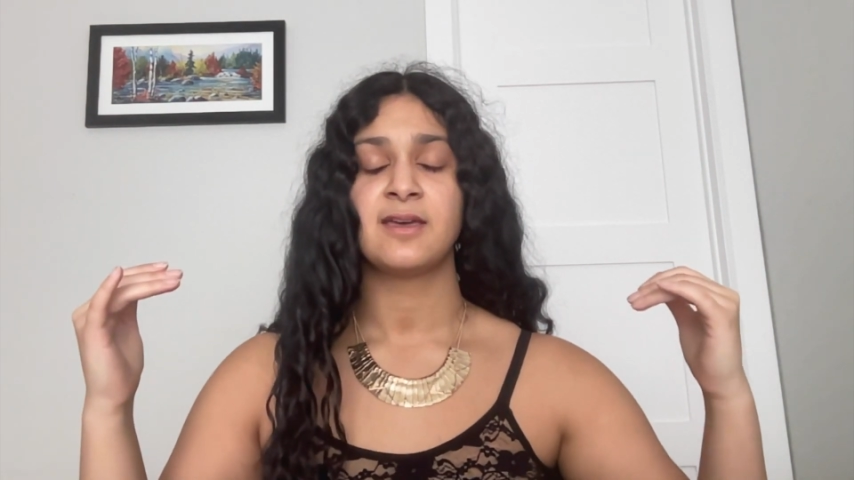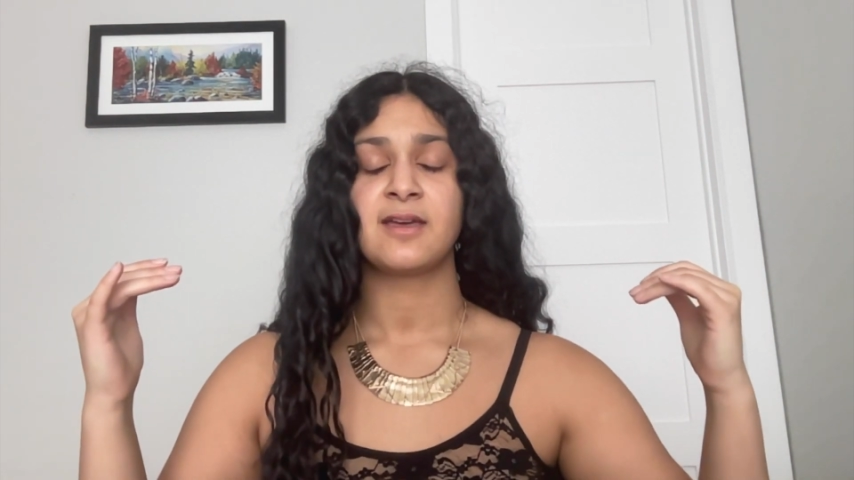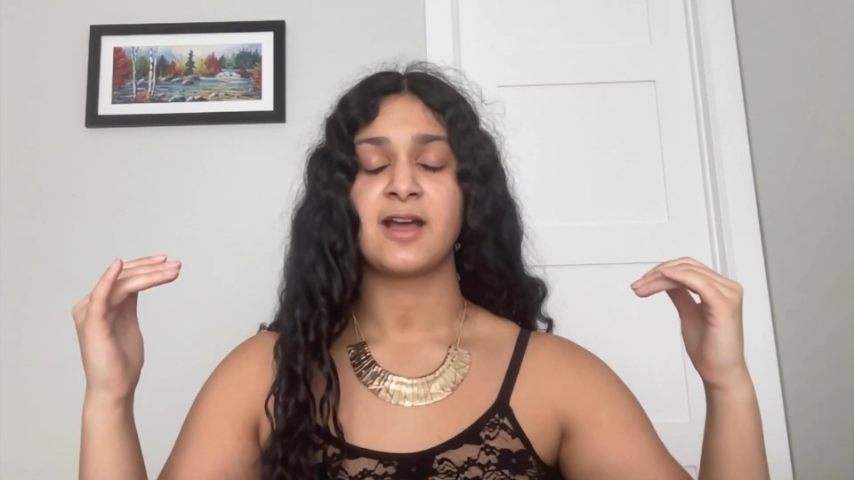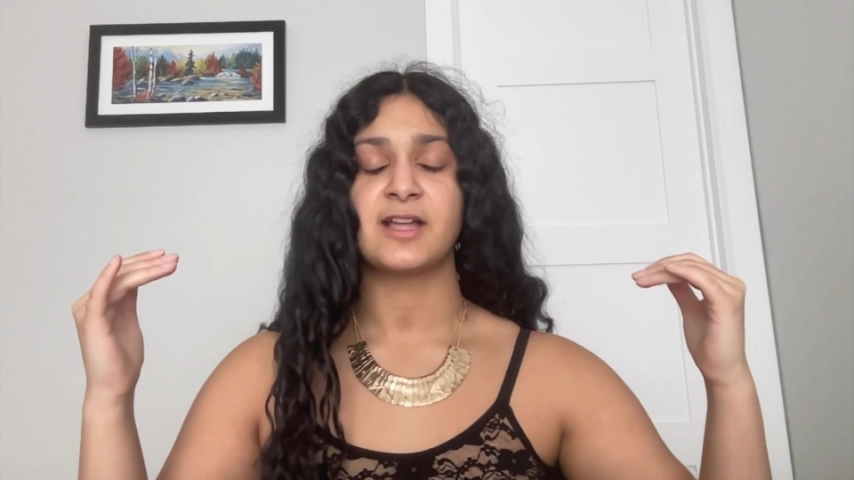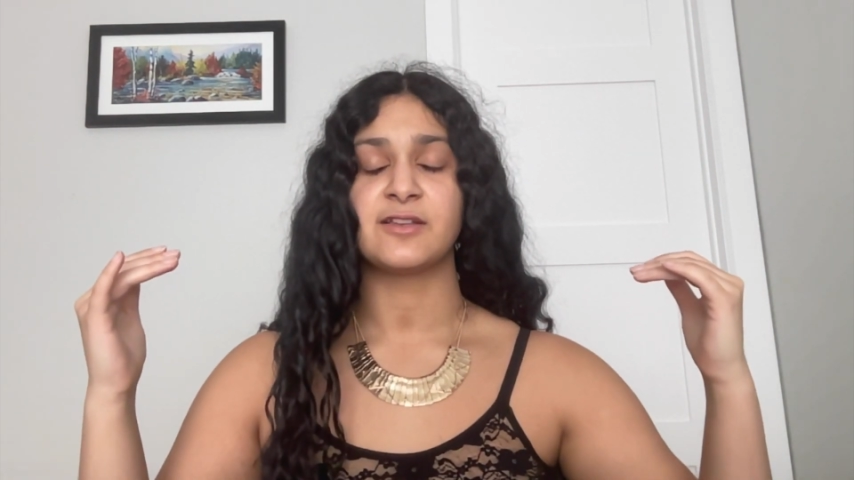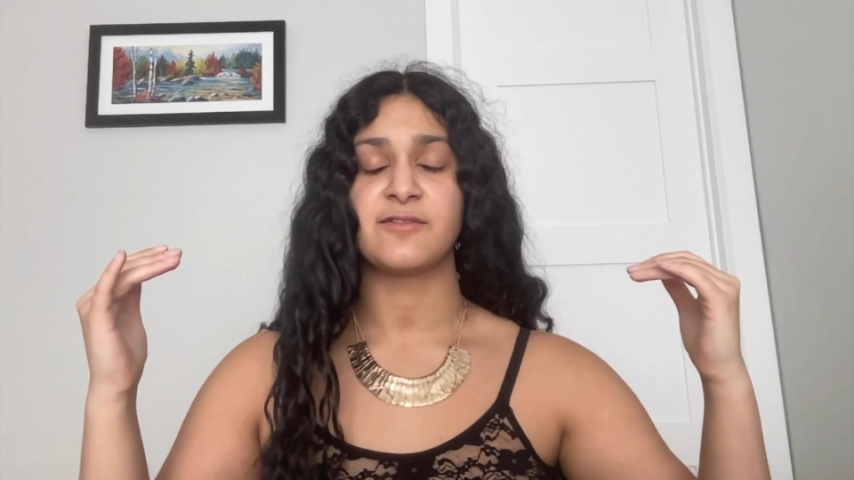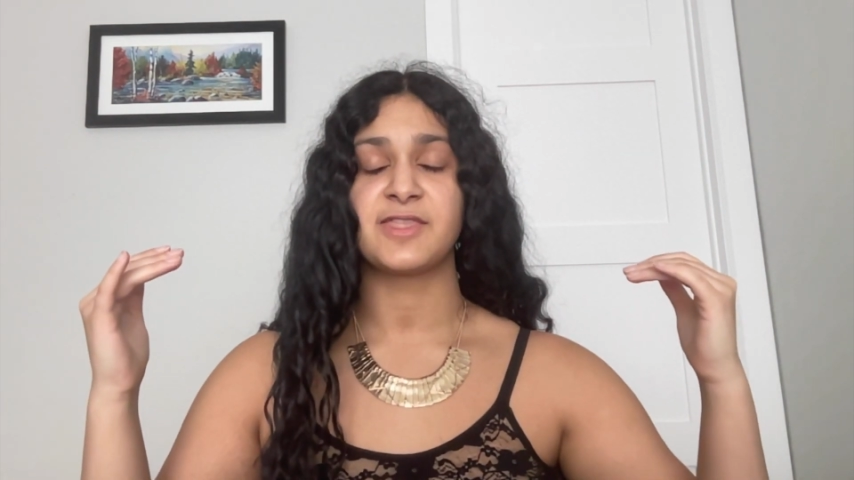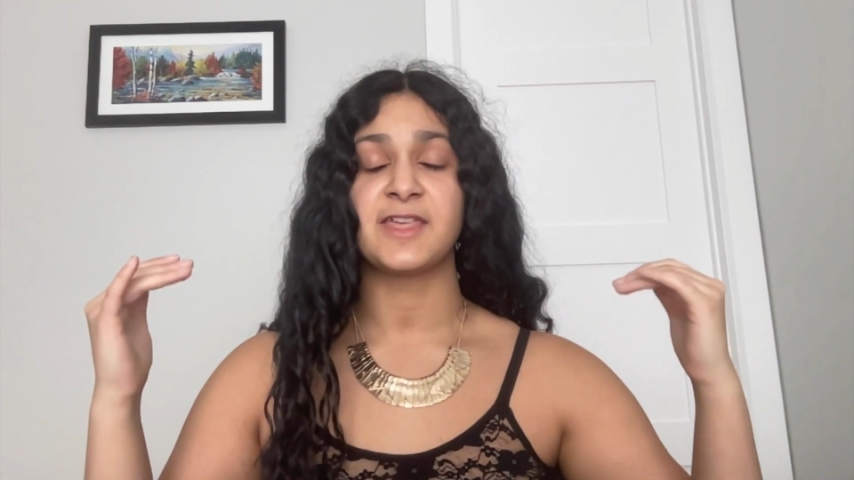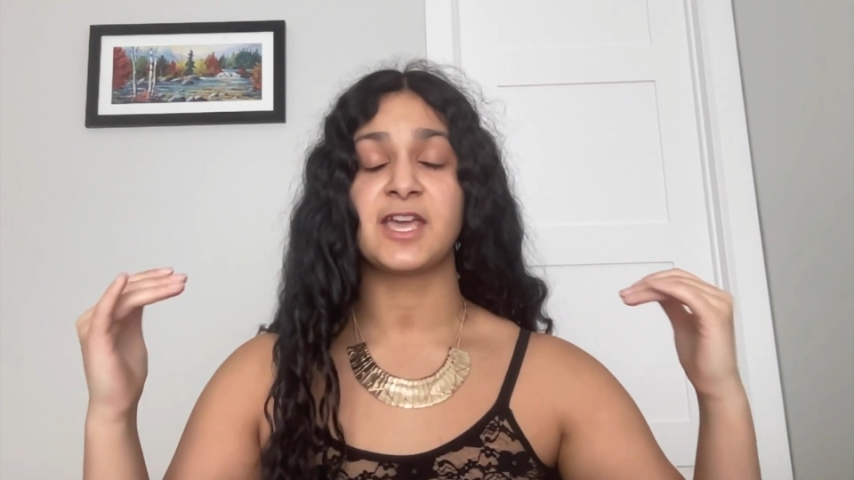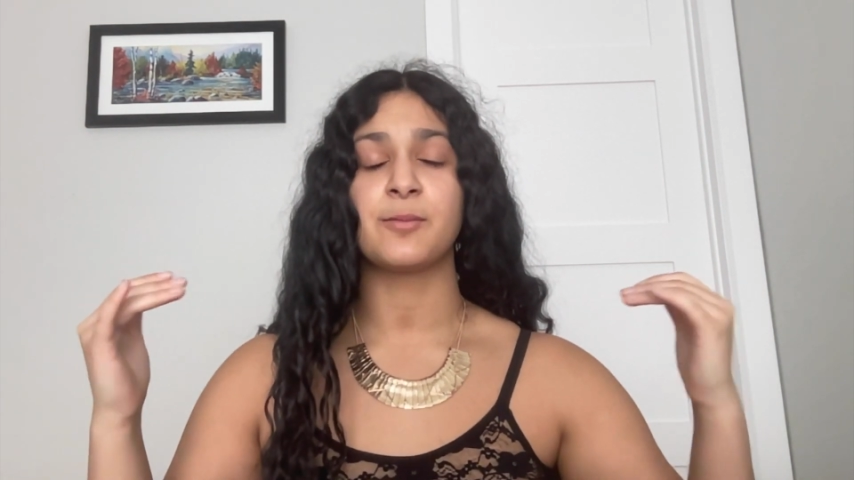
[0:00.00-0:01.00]
kind of
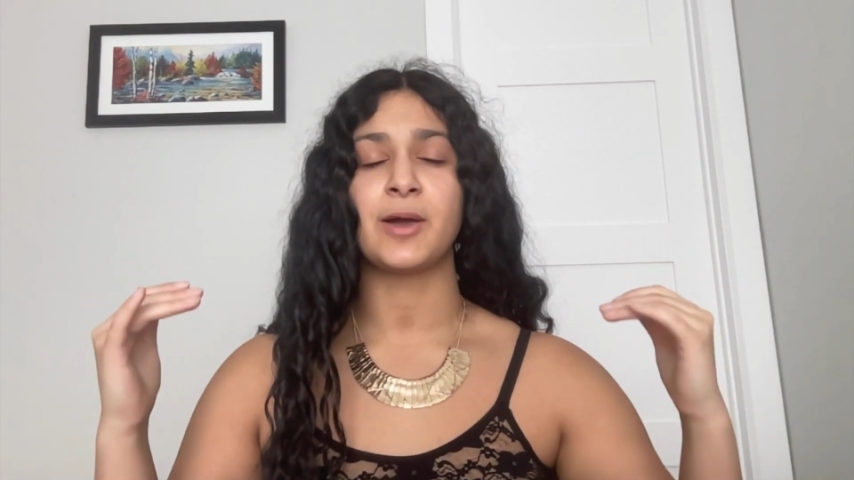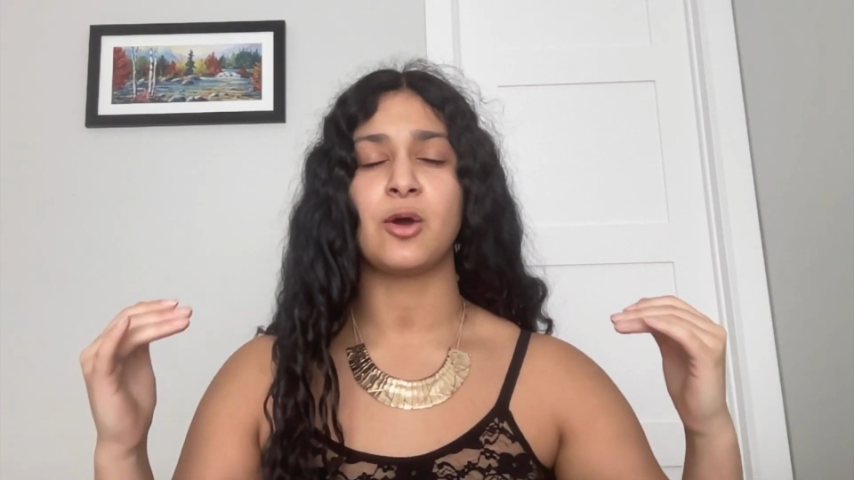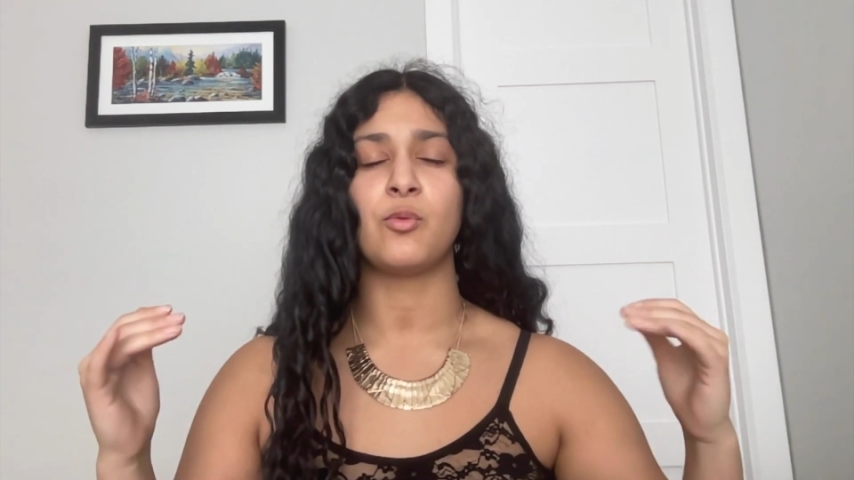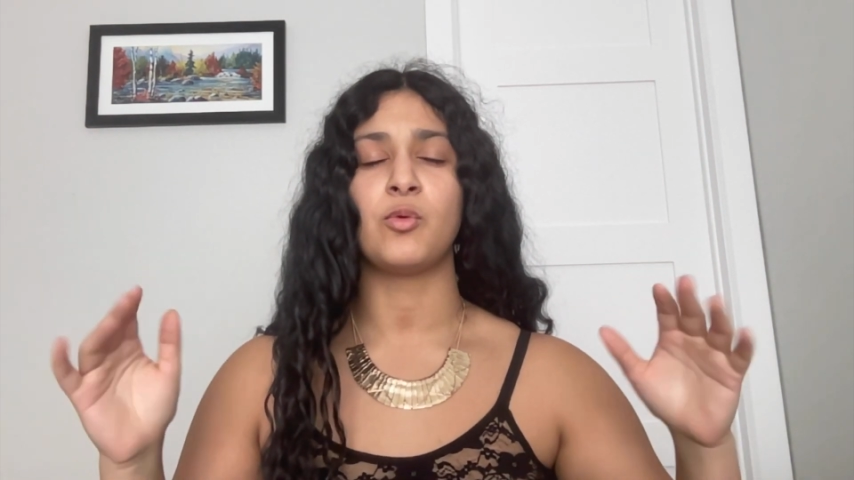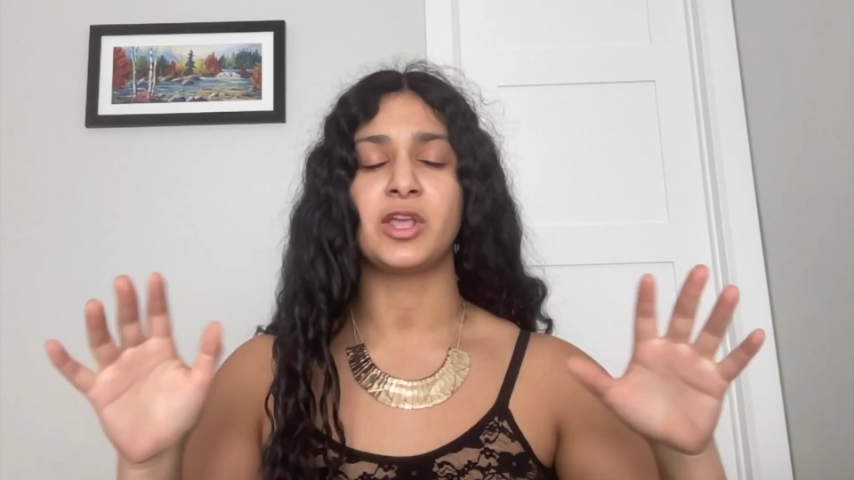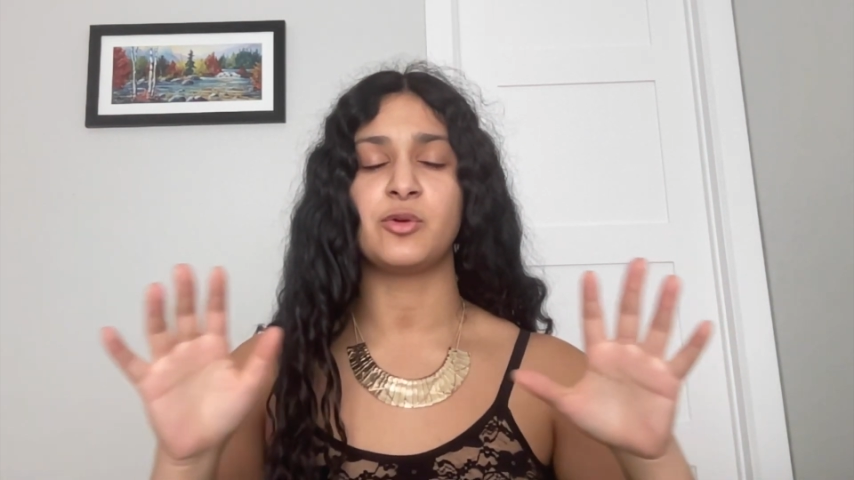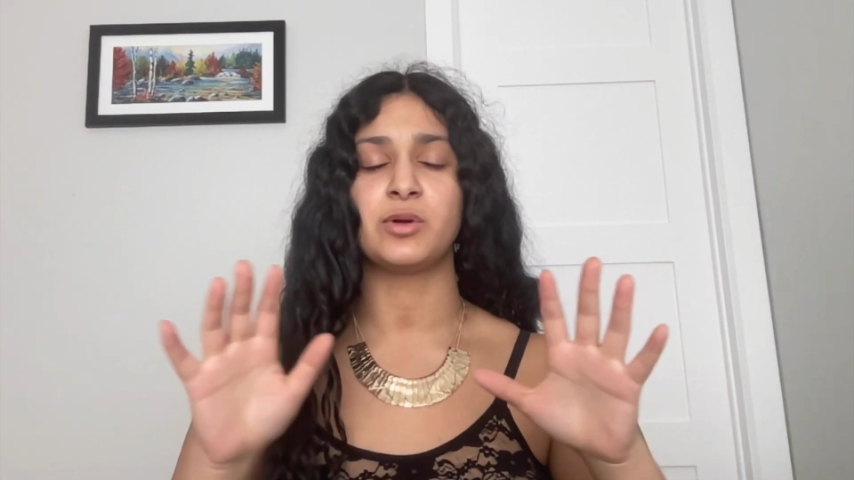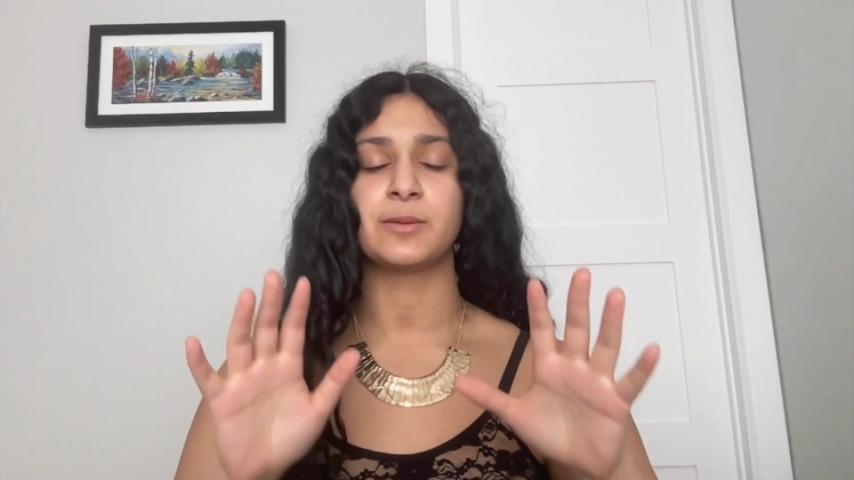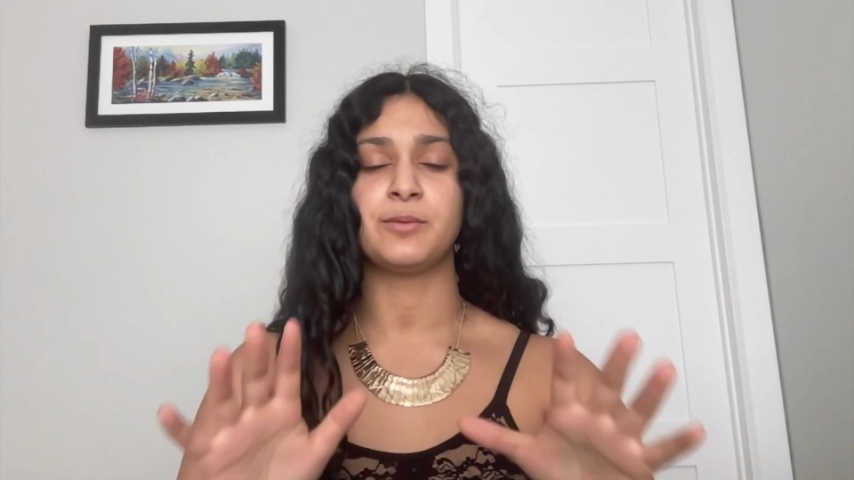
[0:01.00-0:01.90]
think about what you want to